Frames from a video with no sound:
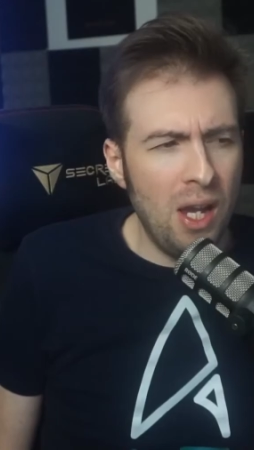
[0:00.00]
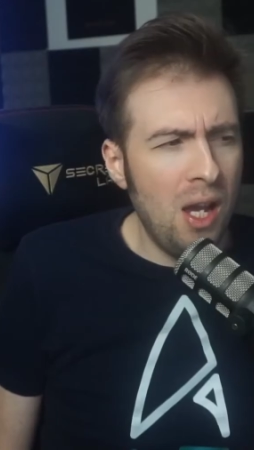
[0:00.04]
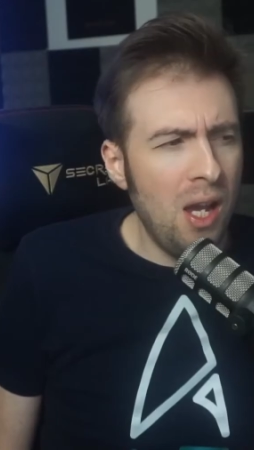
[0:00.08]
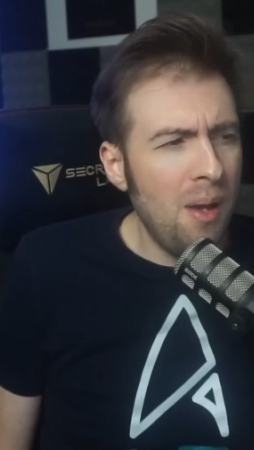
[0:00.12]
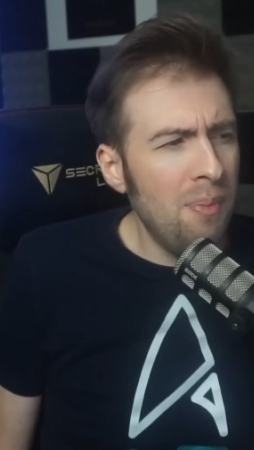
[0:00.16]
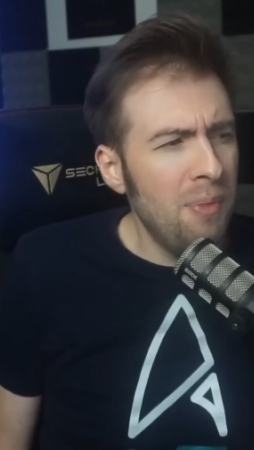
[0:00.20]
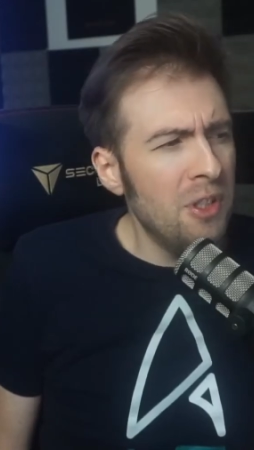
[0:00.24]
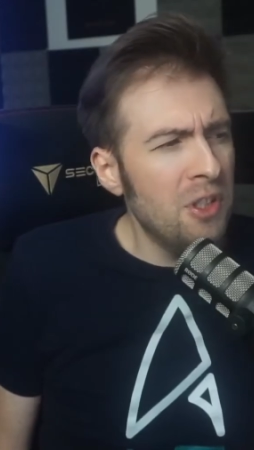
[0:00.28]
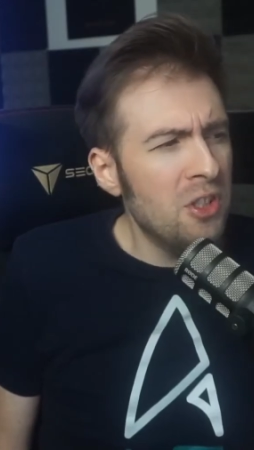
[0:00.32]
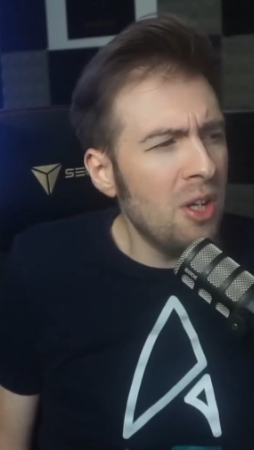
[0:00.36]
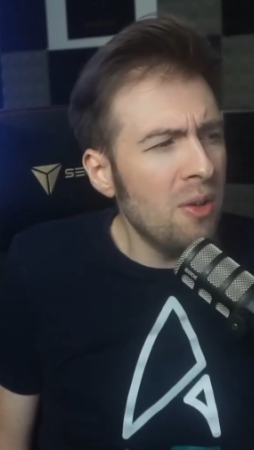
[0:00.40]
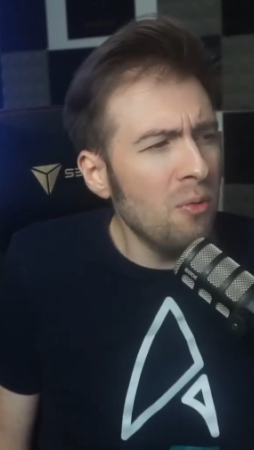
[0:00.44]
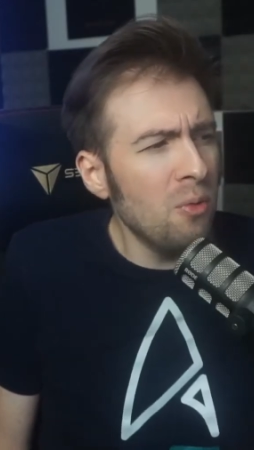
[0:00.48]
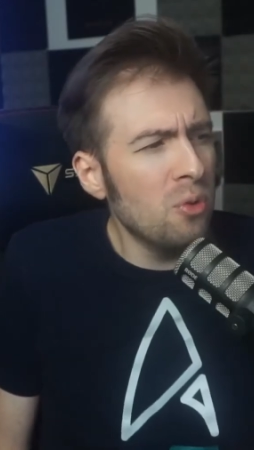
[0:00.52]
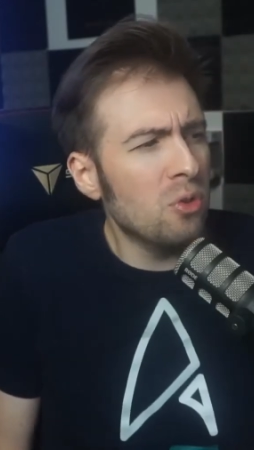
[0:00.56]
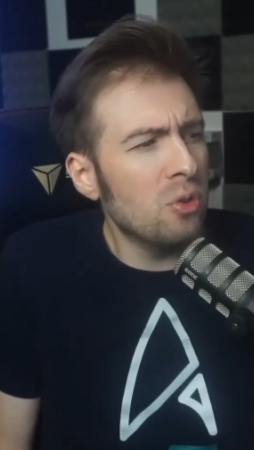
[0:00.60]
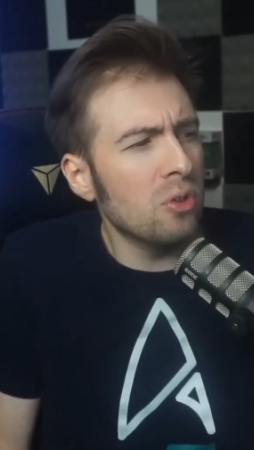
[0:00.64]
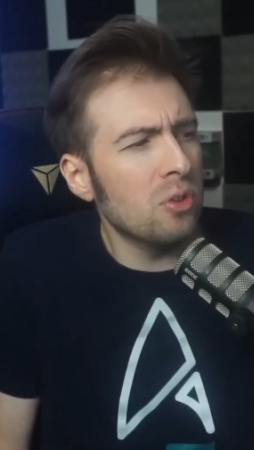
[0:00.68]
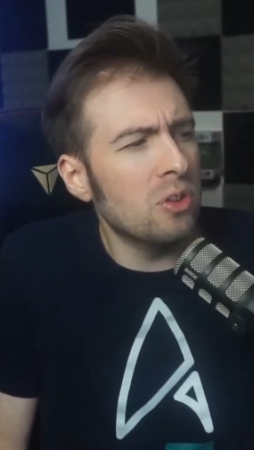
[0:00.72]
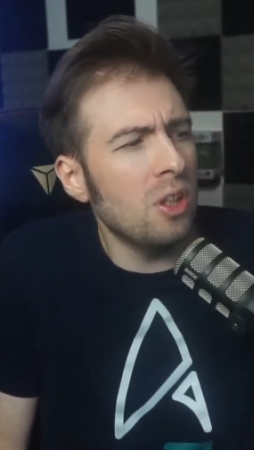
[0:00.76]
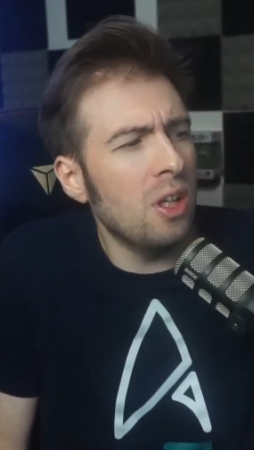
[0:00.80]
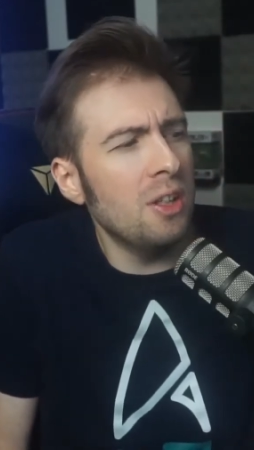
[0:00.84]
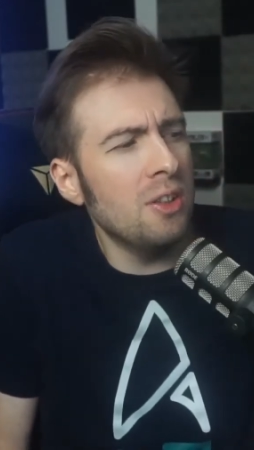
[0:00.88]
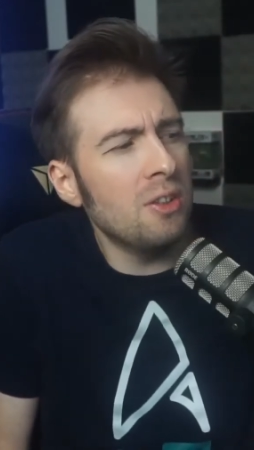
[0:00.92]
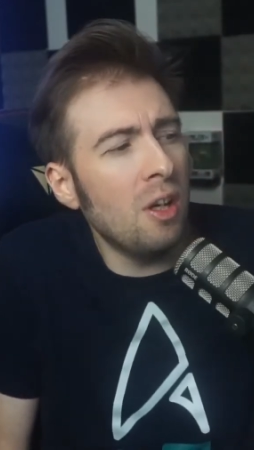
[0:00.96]
The general sort of
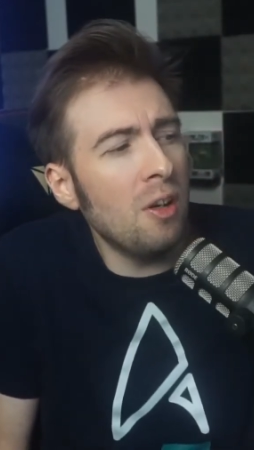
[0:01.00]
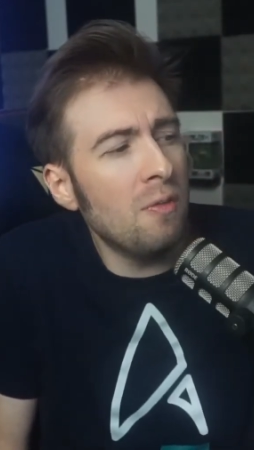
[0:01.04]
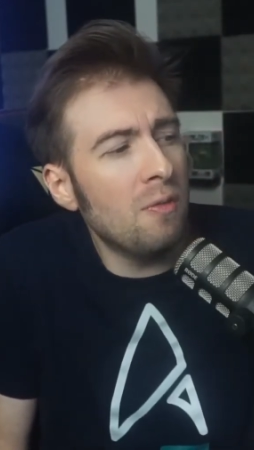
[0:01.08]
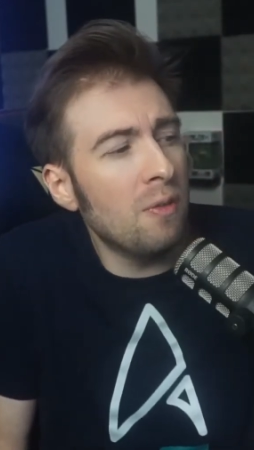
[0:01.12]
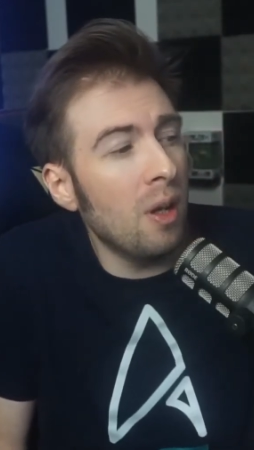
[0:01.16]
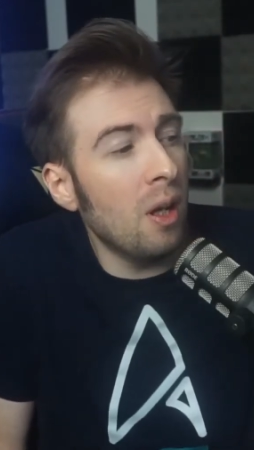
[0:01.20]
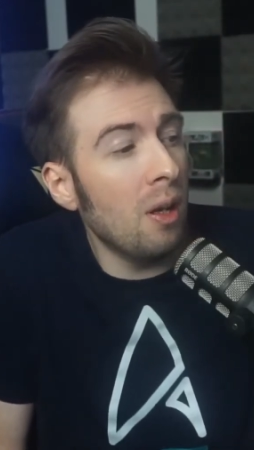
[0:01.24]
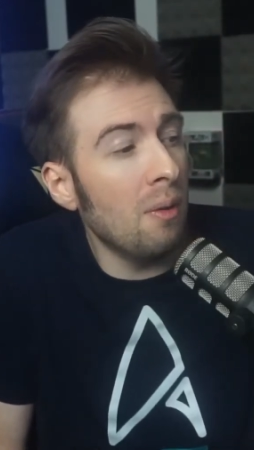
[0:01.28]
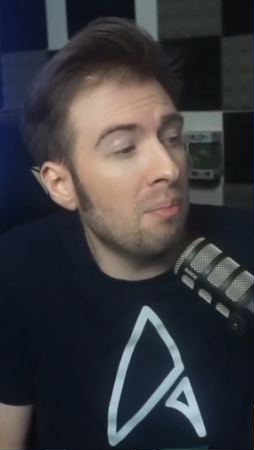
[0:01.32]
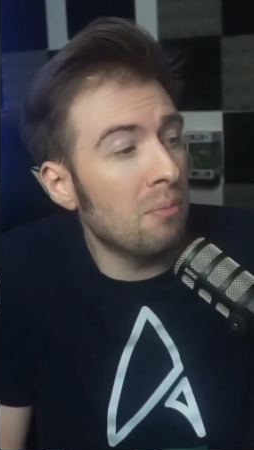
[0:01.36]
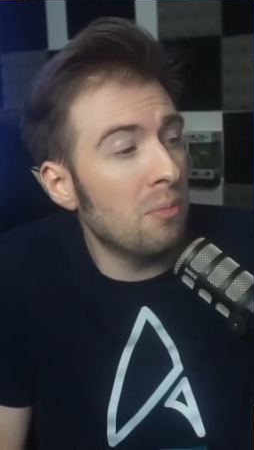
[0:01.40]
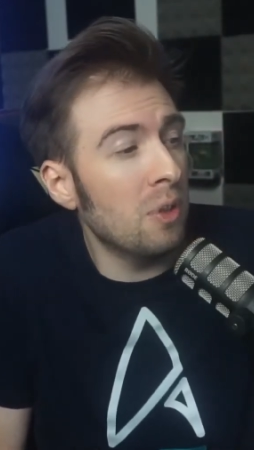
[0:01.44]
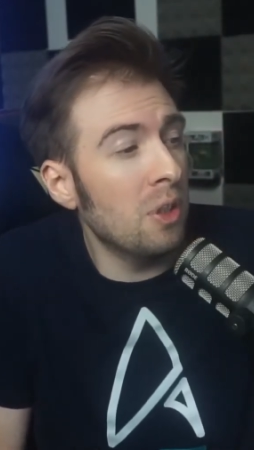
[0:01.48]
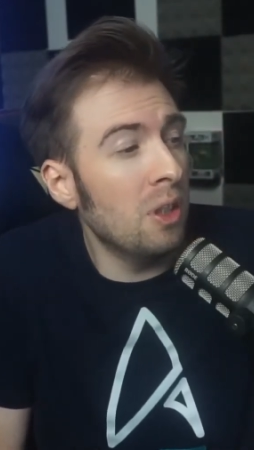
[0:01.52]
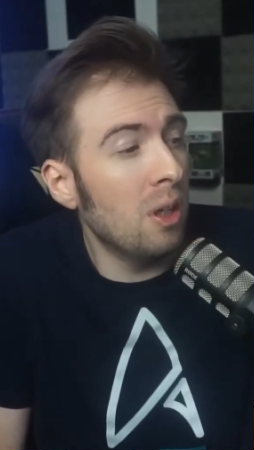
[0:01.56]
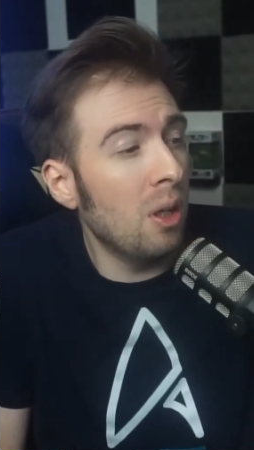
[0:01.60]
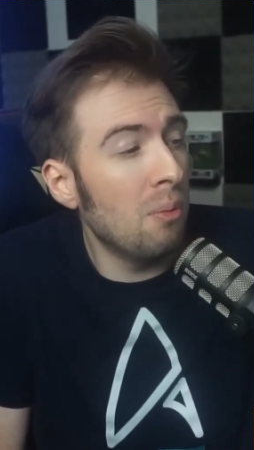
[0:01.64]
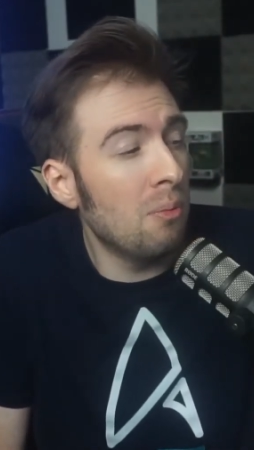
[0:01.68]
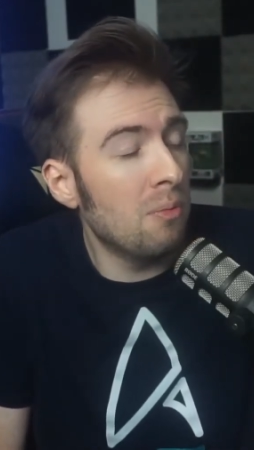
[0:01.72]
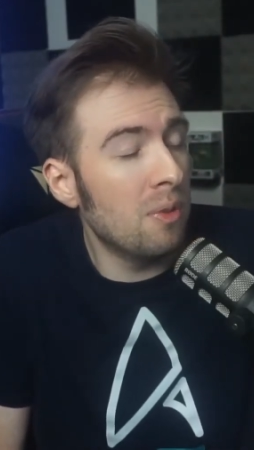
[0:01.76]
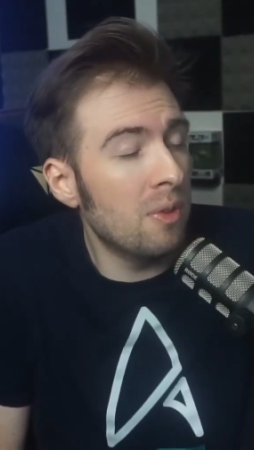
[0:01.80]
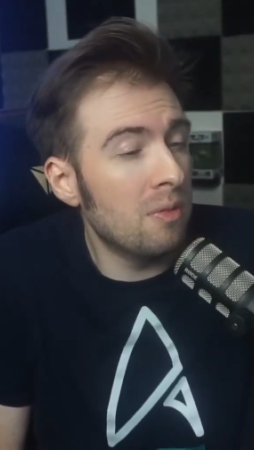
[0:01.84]
size you know,